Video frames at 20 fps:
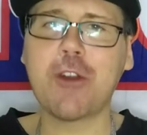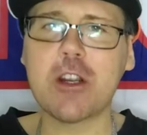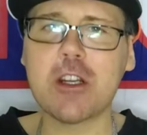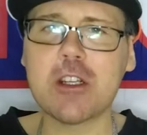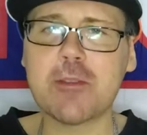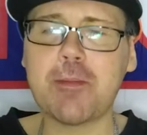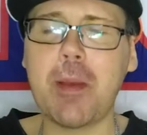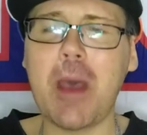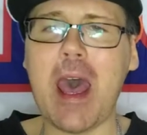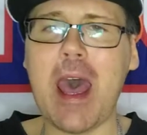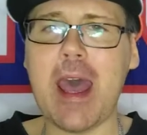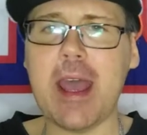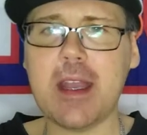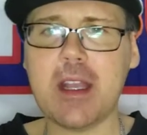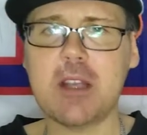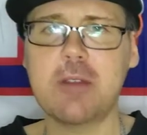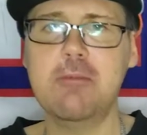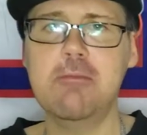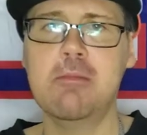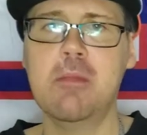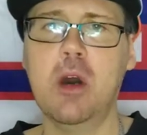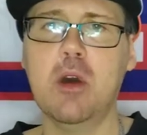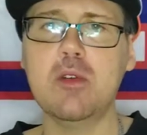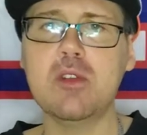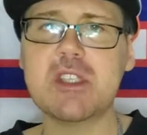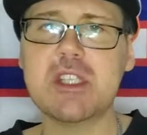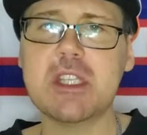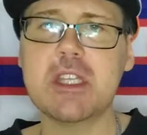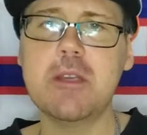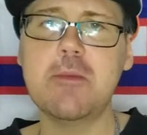first pack,
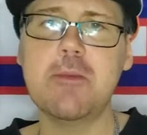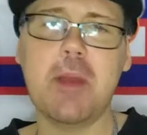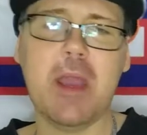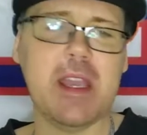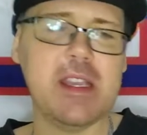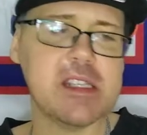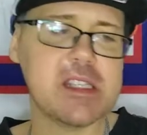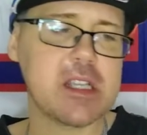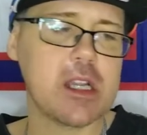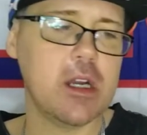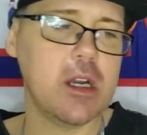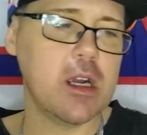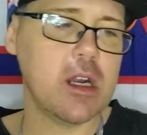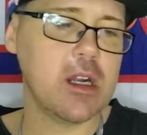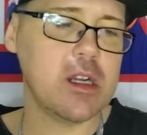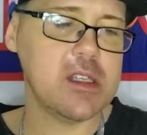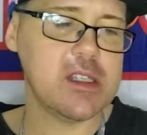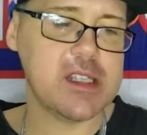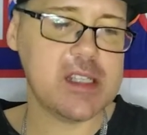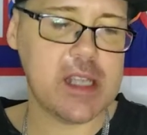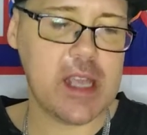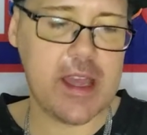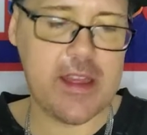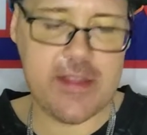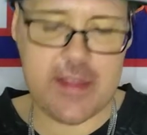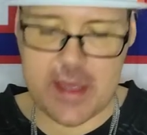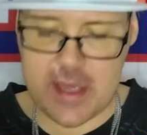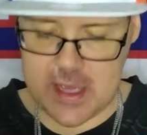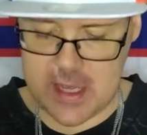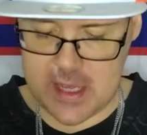mostly base cards,
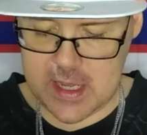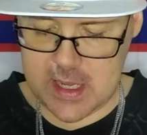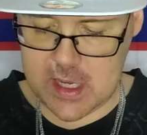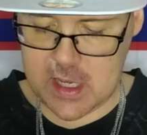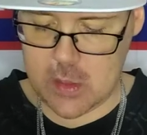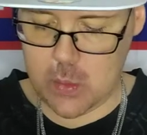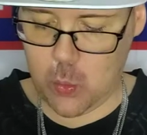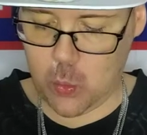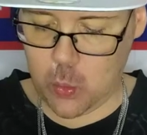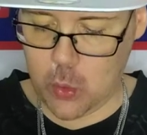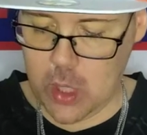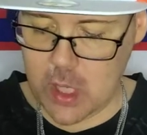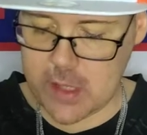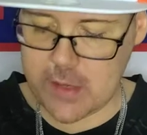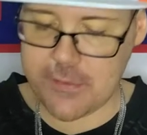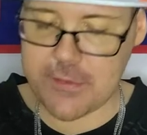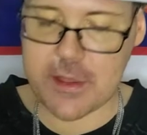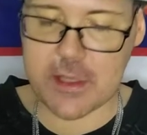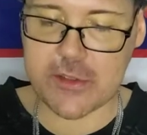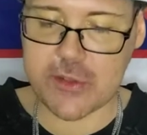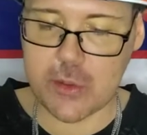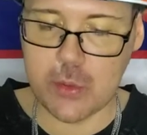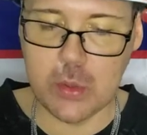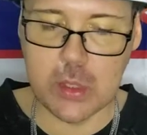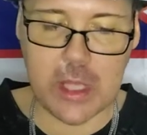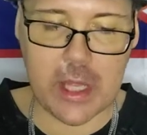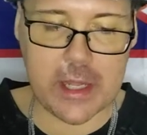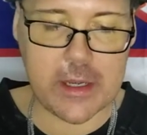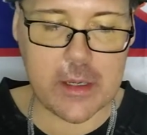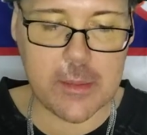and then one of the two
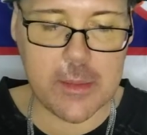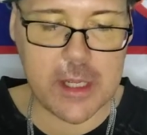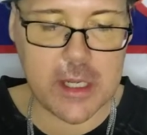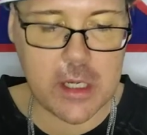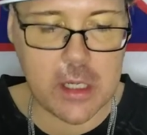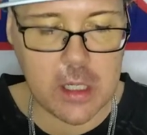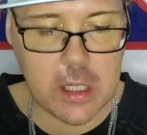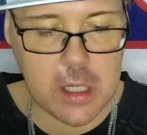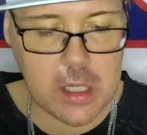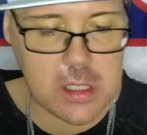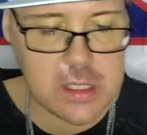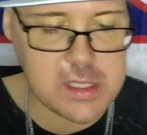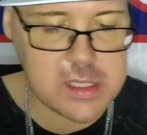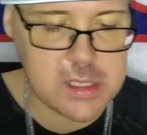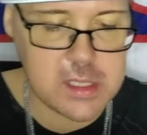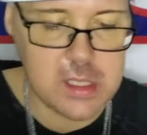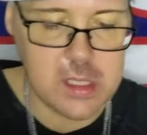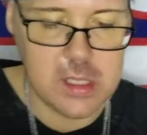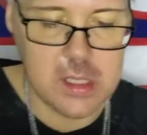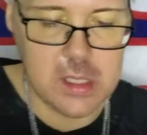Letterman cards.